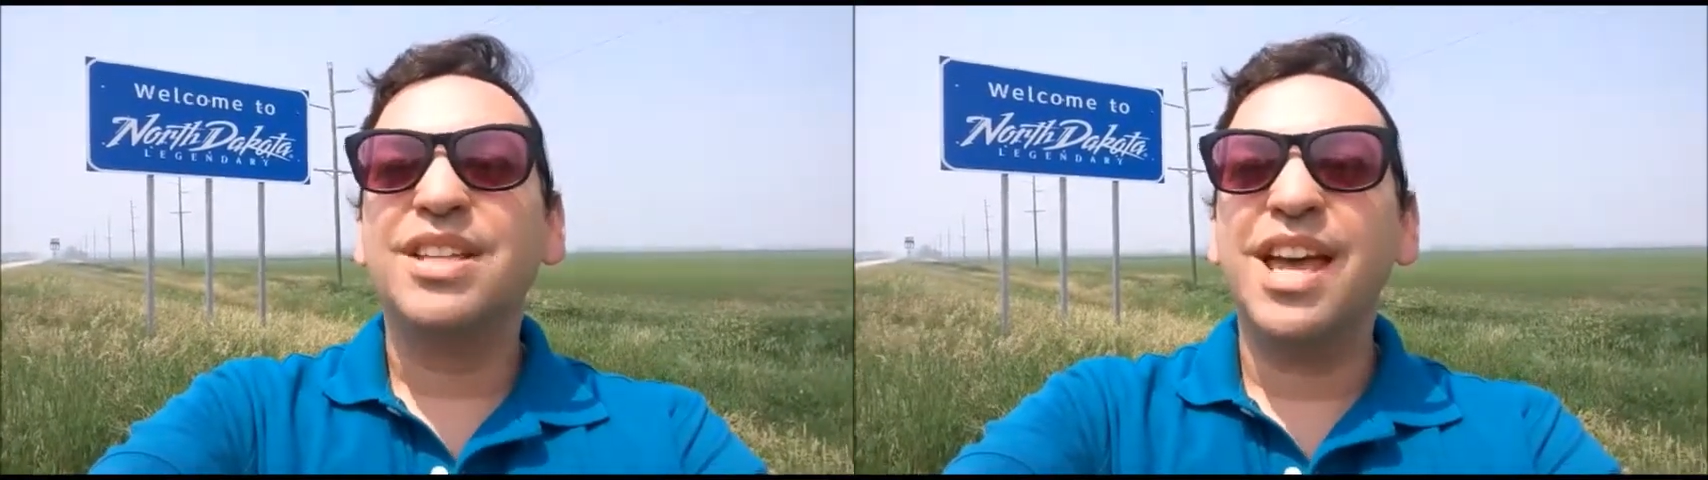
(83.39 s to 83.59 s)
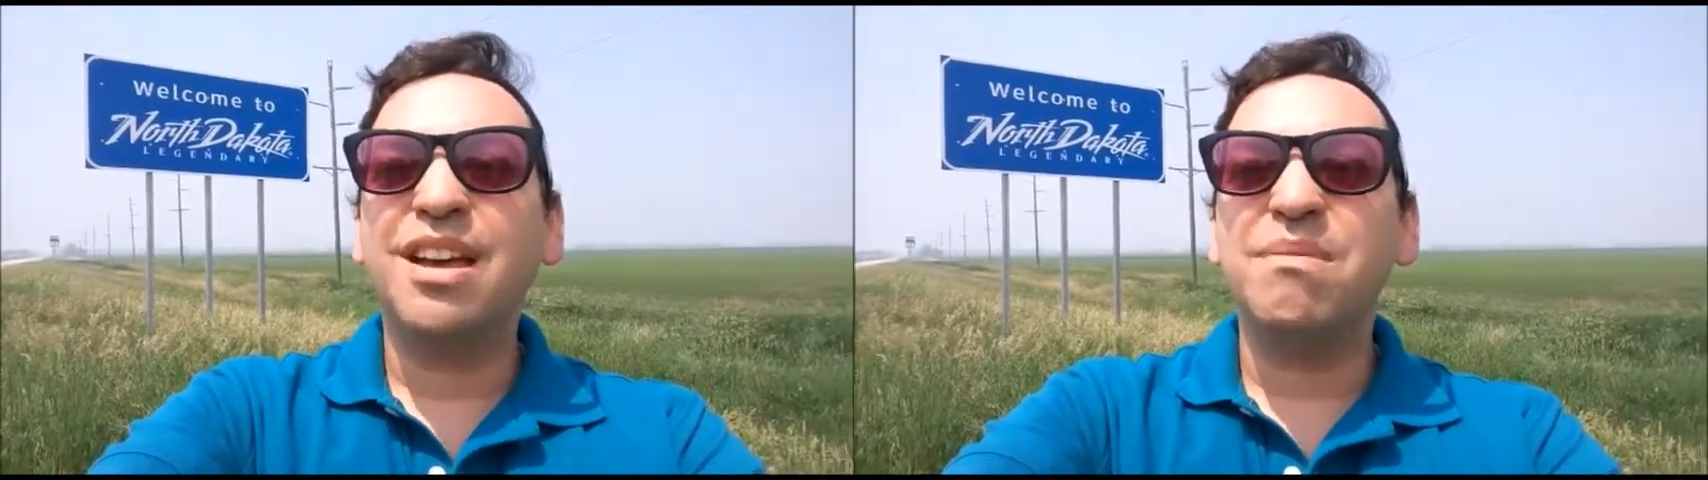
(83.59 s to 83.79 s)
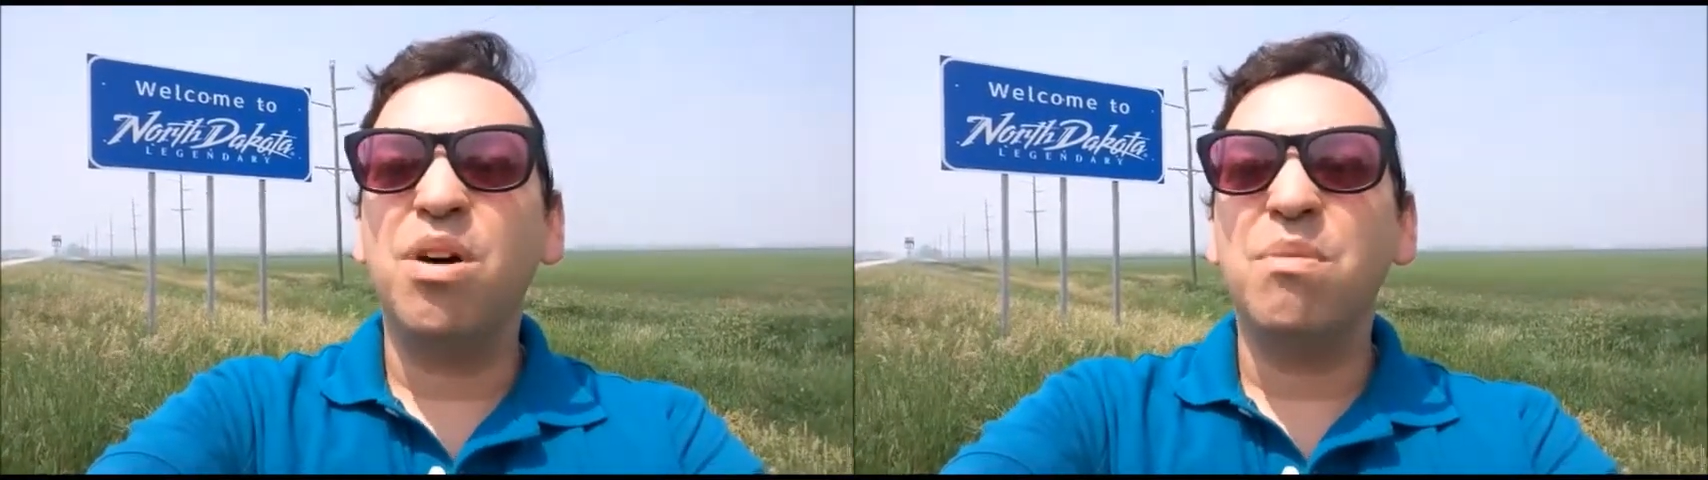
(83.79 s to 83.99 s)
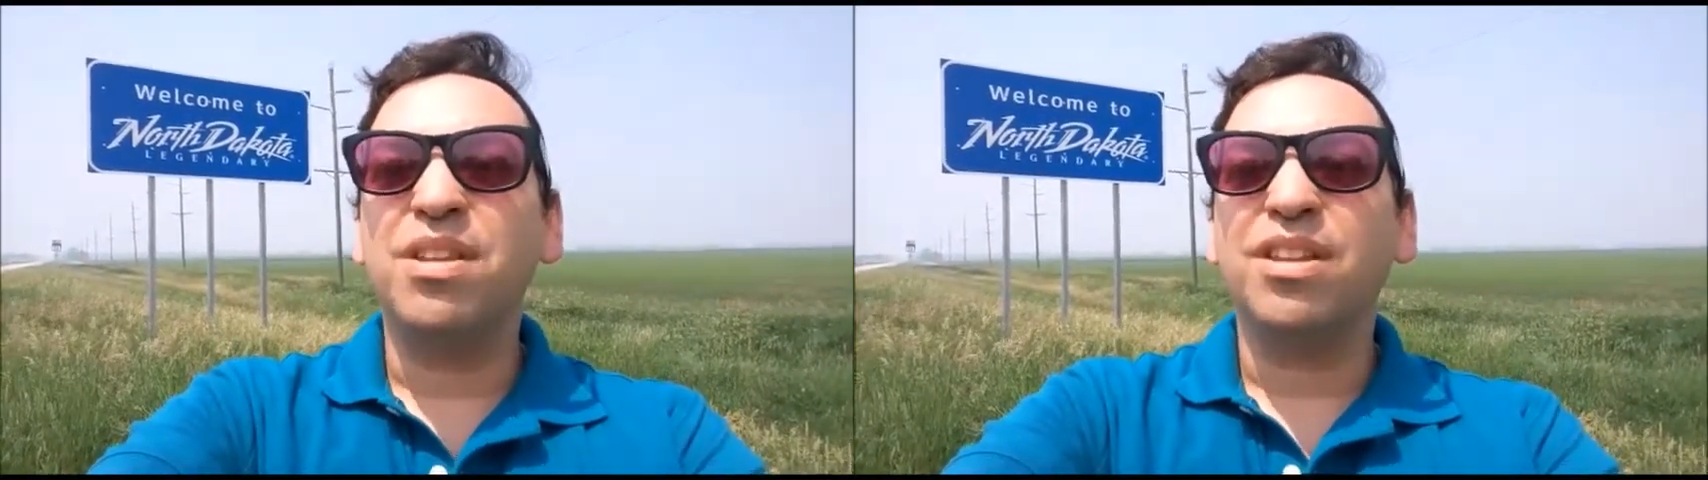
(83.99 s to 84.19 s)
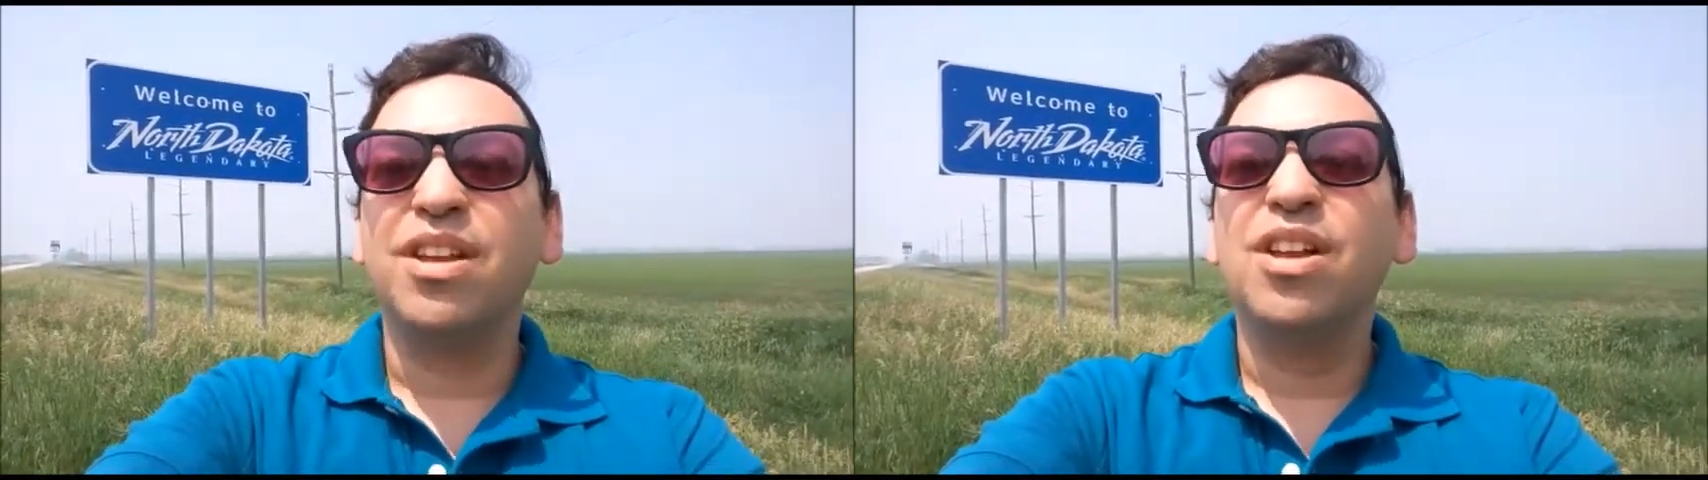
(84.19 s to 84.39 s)
take a
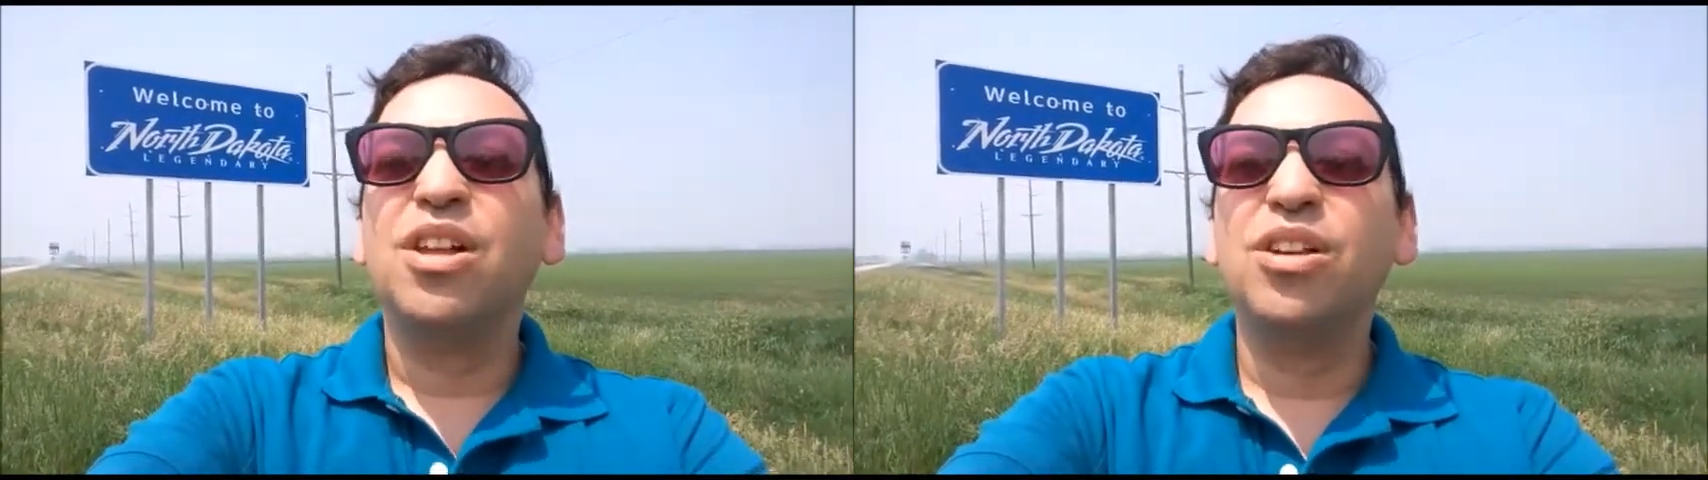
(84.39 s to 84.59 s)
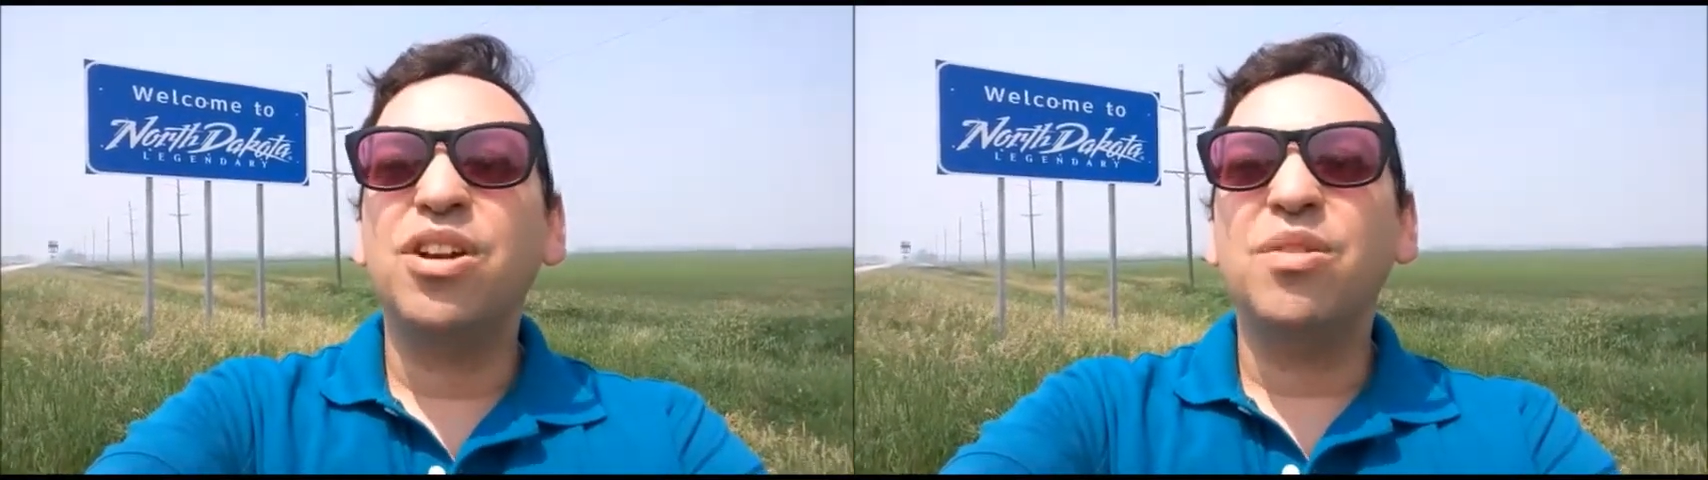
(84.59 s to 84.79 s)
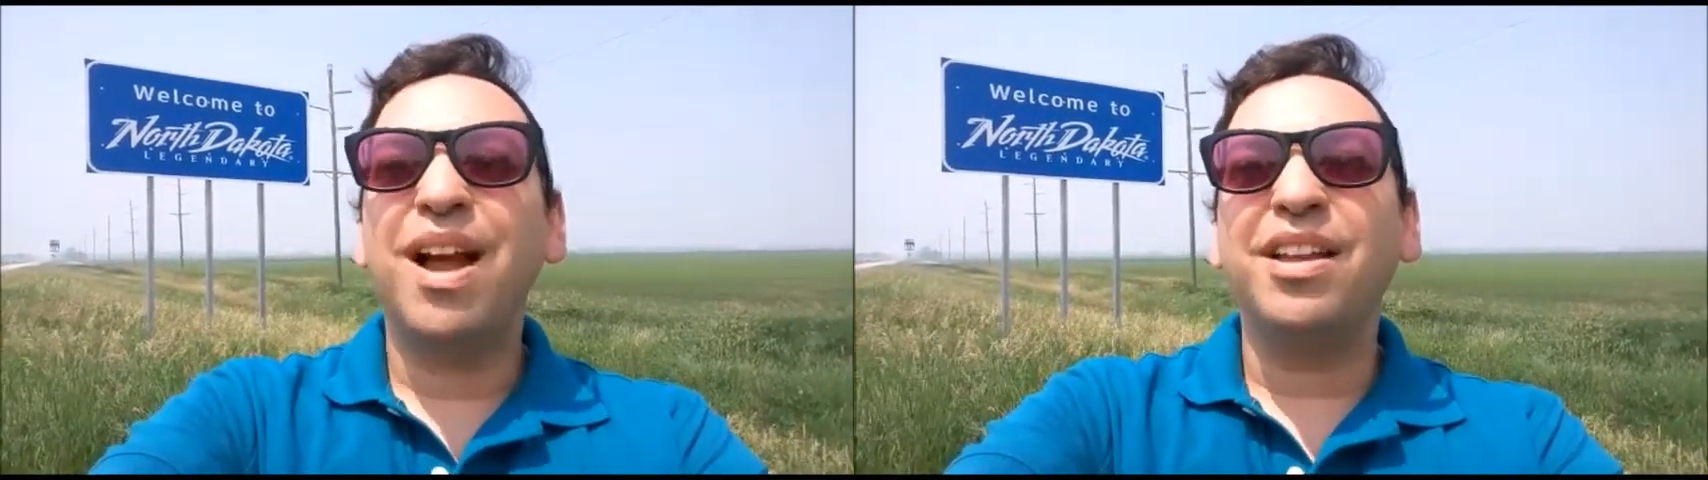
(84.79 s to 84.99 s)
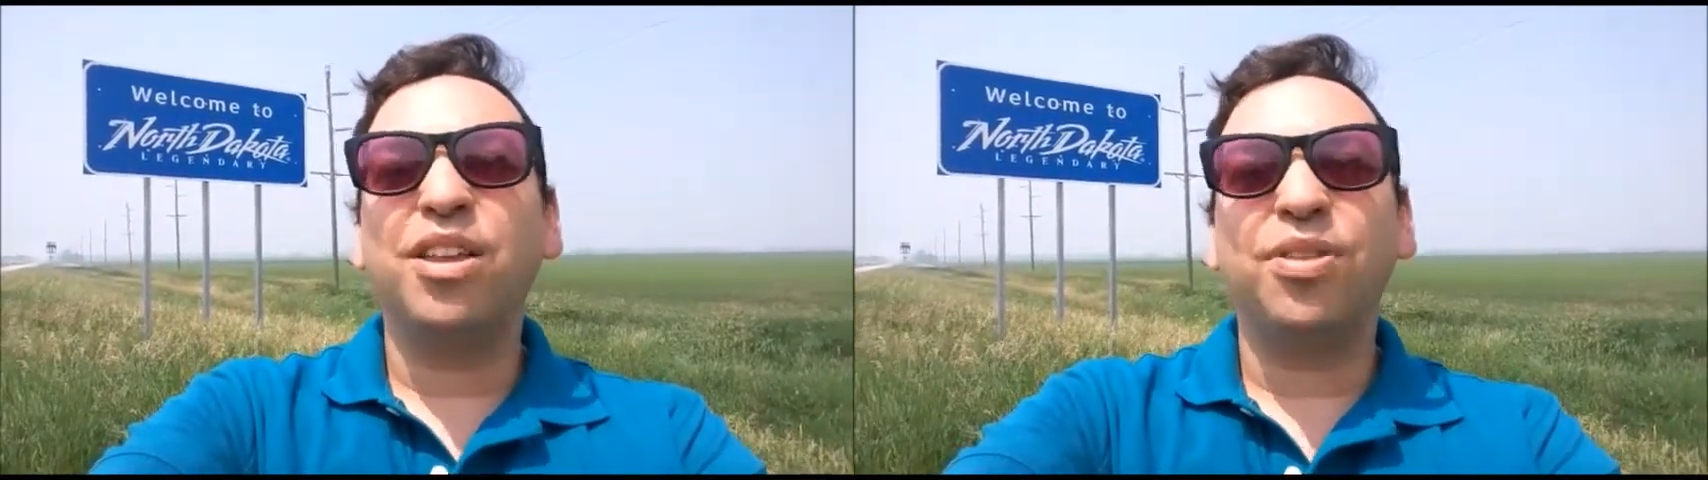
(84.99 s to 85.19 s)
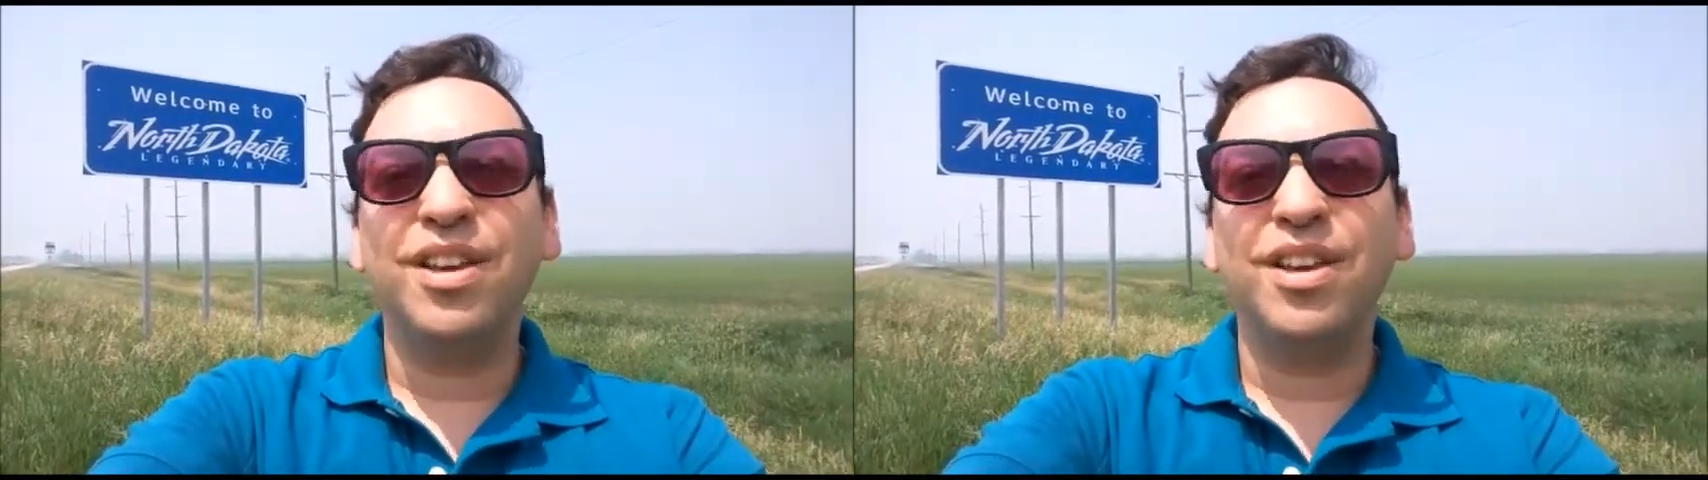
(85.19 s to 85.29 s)
moment, look around at